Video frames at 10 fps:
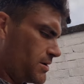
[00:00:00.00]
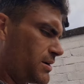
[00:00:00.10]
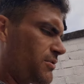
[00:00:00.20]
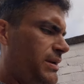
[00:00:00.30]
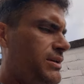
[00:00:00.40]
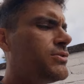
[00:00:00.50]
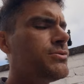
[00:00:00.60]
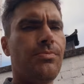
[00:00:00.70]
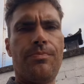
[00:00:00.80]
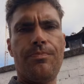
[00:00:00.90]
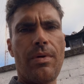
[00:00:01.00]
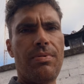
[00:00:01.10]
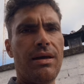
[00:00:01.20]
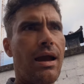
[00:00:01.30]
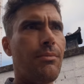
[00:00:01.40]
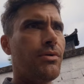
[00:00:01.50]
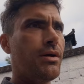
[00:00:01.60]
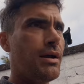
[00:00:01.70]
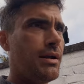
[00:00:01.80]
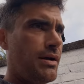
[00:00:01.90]
I don't really use my big
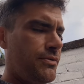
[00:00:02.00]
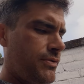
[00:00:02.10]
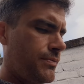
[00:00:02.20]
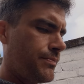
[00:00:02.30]
camera enough.